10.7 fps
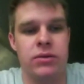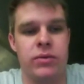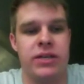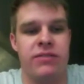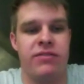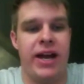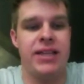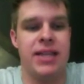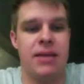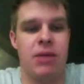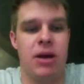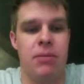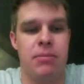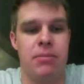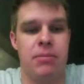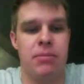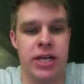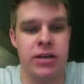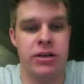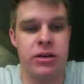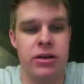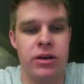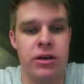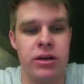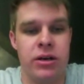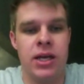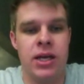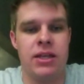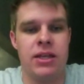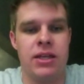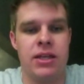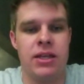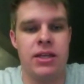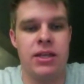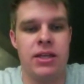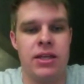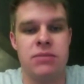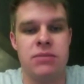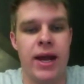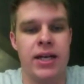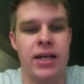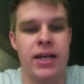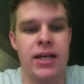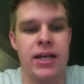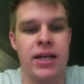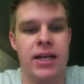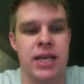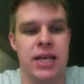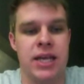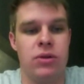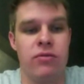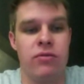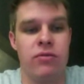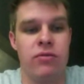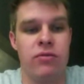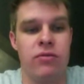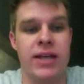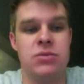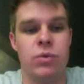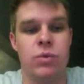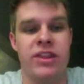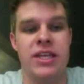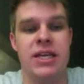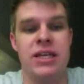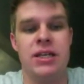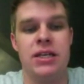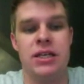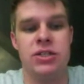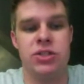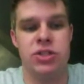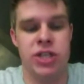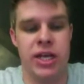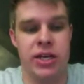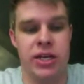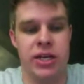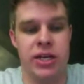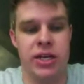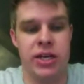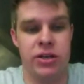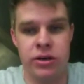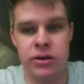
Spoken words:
So we divide them up into gender and then do a simple random sample of residents within each gender.